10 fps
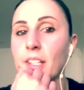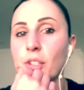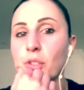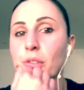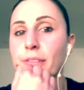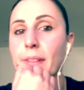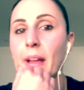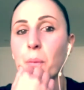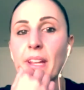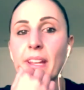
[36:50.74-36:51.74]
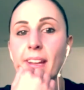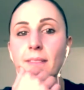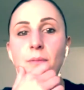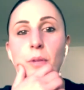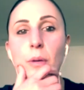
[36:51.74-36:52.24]
you took from that
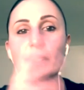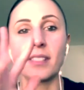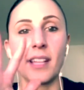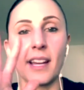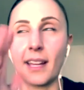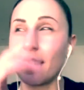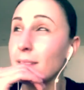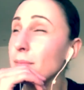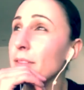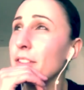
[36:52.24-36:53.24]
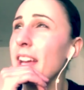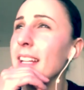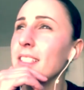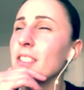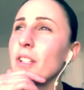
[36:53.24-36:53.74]
weekend. What would say, if you
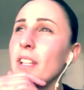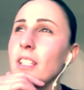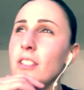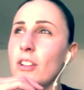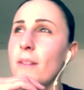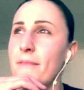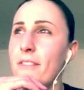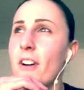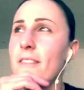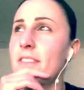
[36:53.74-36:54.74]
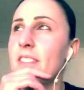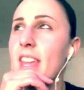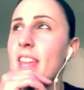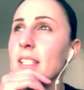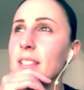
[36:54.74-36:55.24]
had to look at your top 5
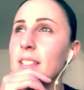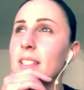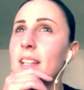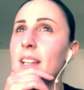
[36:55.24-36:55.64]
things,